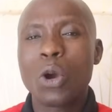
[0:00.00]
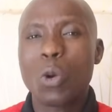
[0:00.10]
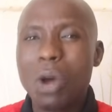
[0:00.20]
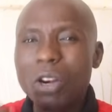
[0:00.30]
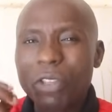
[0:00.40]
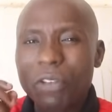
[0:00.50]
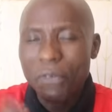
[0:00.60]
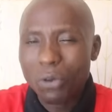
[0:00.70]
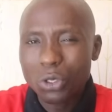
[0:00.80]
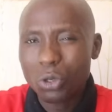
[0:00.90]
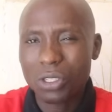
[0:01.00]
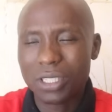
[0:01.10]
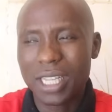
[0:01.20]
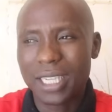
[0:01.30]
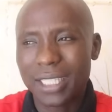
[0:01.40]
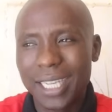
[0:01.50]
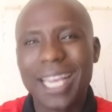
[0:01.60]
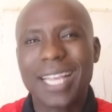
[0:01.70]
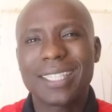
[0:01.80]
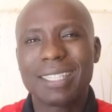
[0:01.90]
one photos that
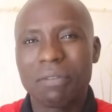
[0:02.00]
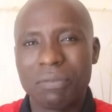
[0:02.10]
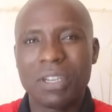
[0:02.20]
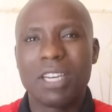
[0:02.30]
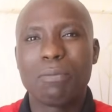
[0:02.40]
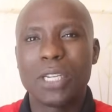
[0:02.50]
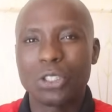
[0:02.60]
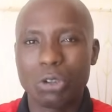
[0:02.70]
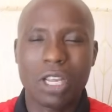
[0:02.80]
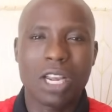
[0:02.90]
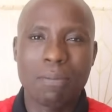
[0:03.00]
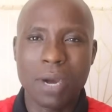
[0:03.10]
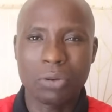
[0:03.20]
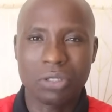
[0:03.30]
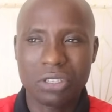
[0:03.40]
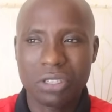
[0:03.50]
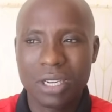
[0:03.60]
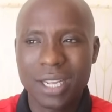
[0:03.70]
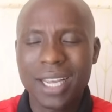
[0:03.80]
Kenyans have really been talking about